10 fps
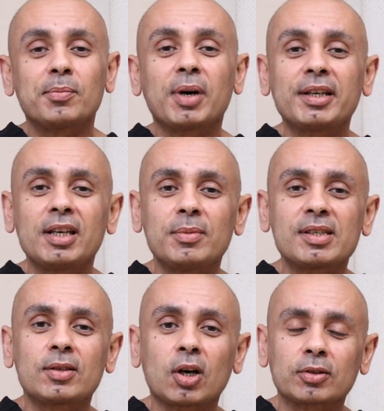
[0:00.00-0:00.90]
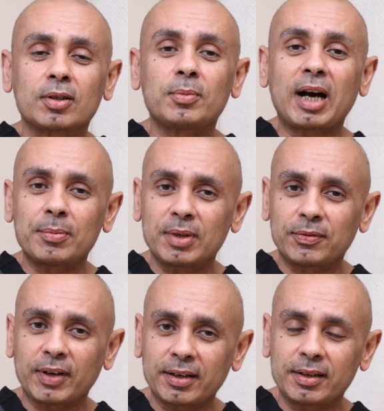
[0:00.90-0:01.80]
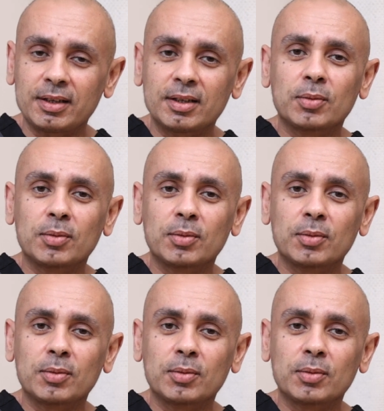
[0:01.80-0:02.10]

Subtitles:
My name is Dr. Mohamed Fakhry,